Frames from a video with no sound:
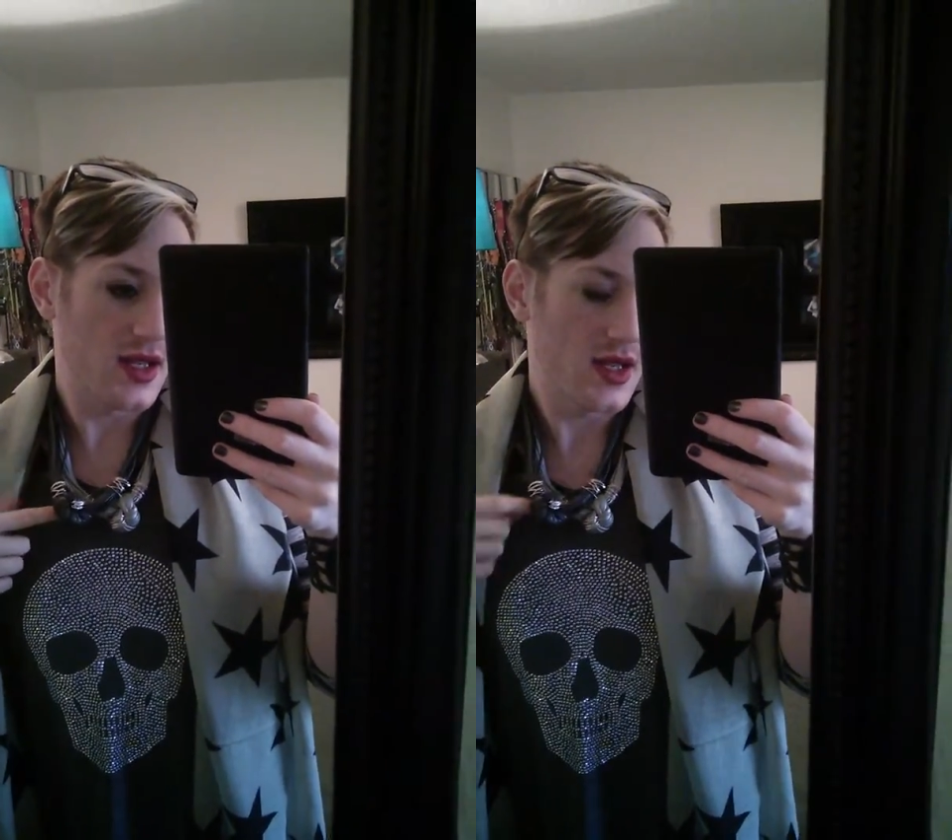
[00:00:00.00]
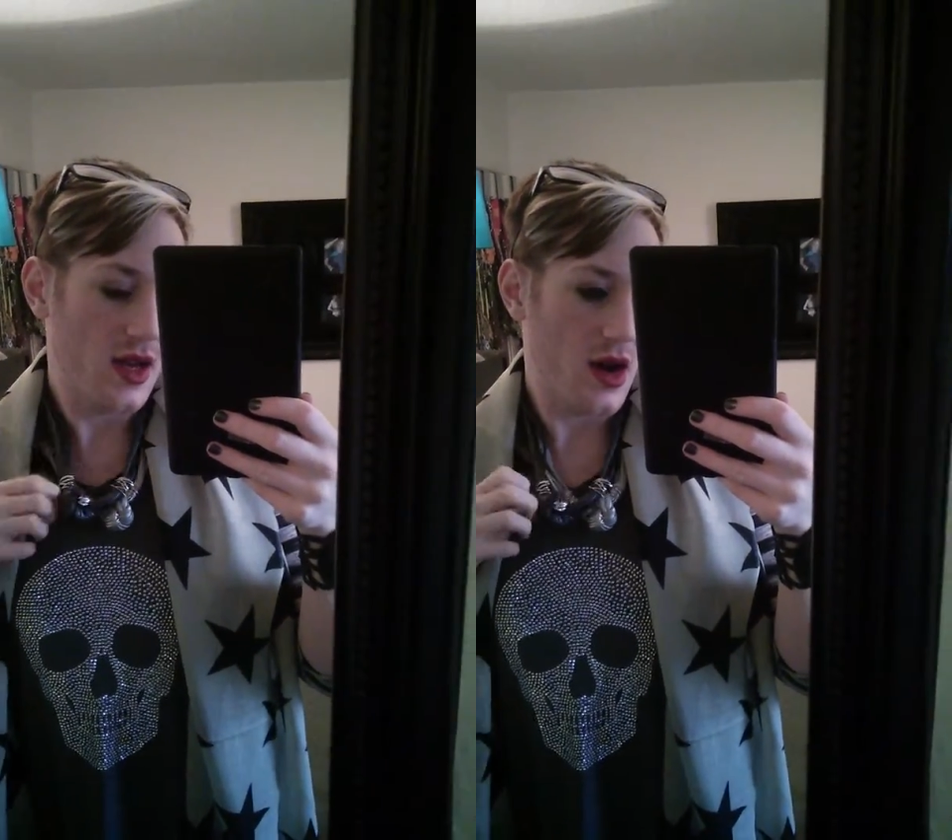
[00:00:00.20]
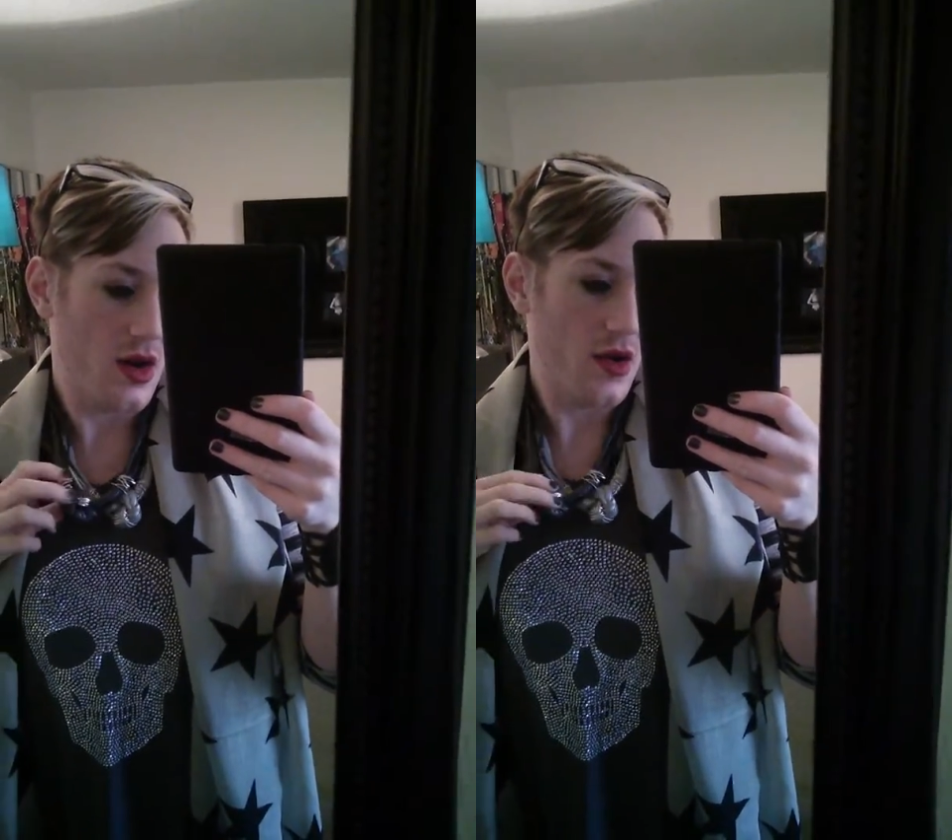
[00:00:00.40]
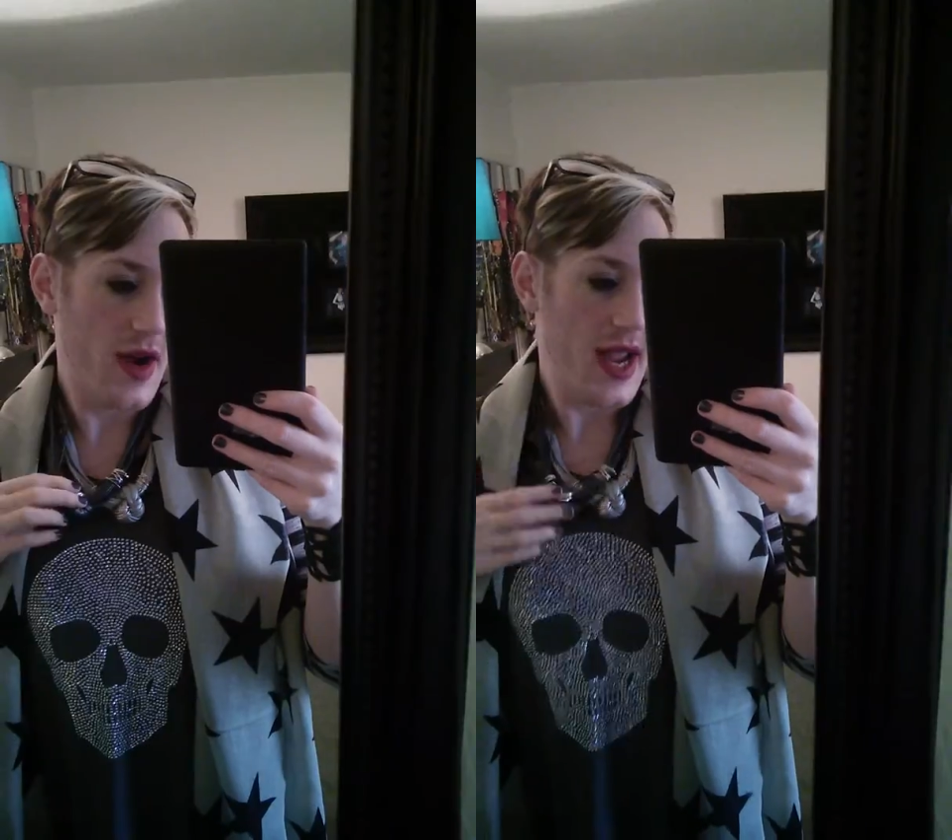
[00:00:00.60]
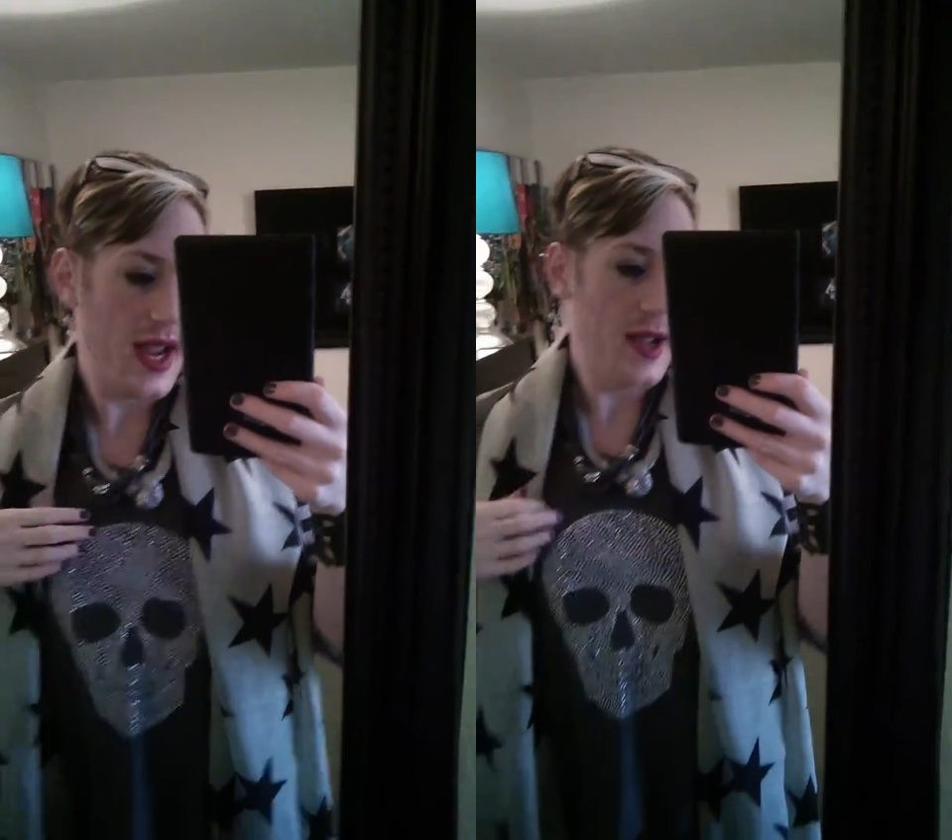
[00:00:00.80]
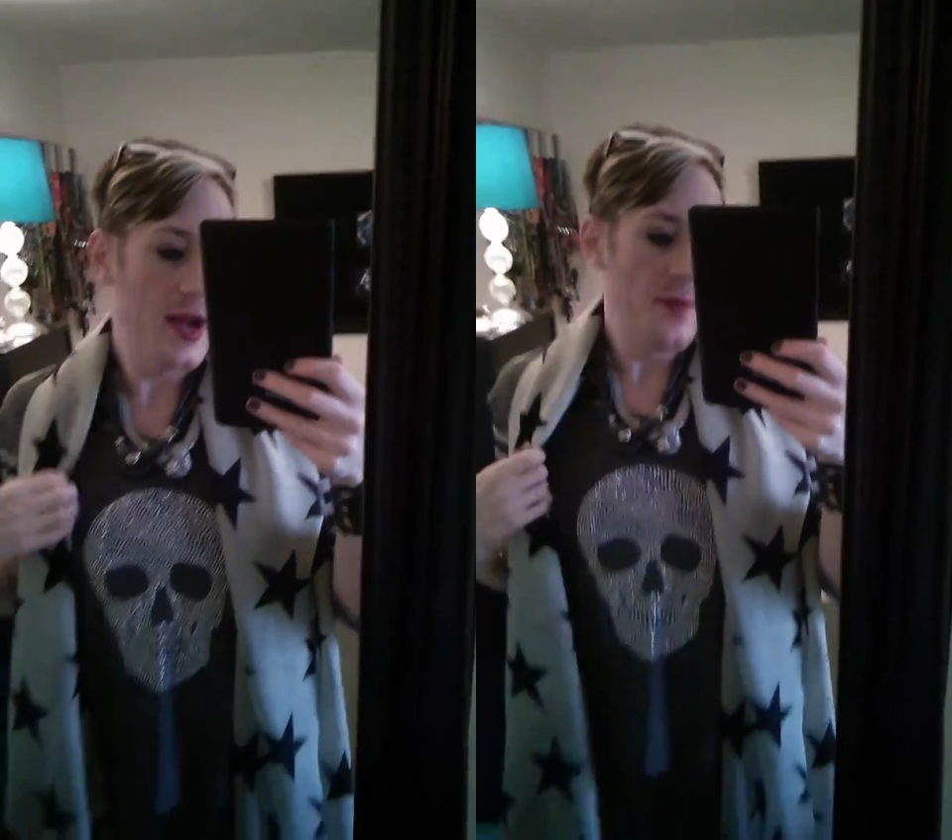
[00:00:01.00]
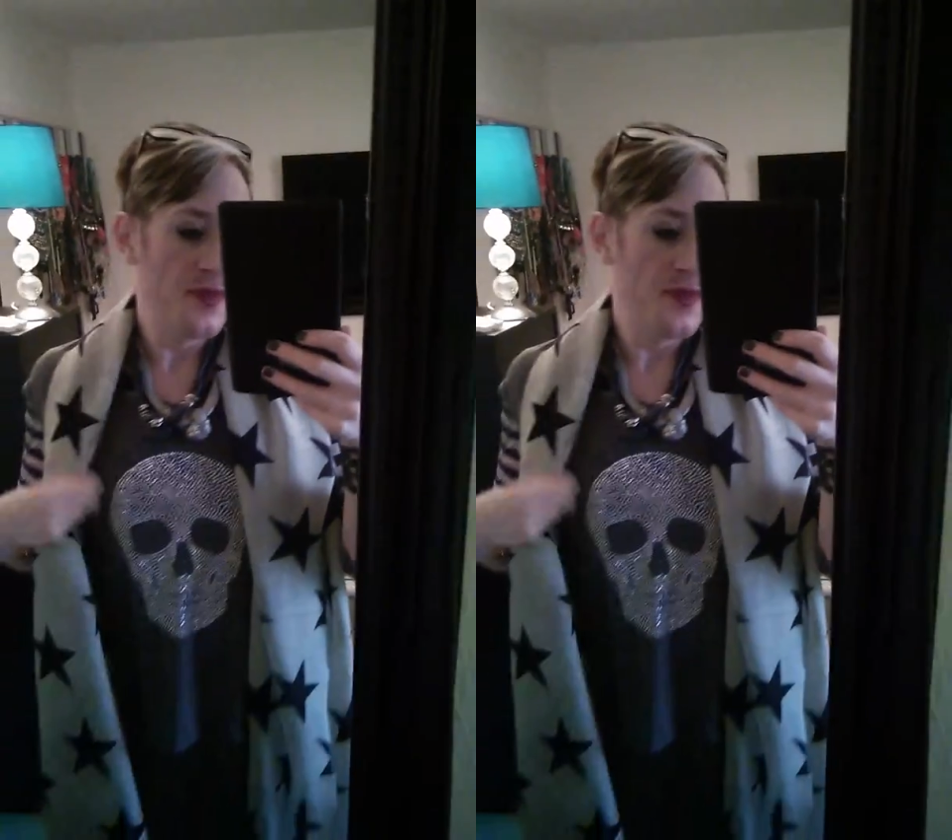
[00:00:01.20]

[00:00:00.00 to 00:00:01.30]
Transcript: the dark grey.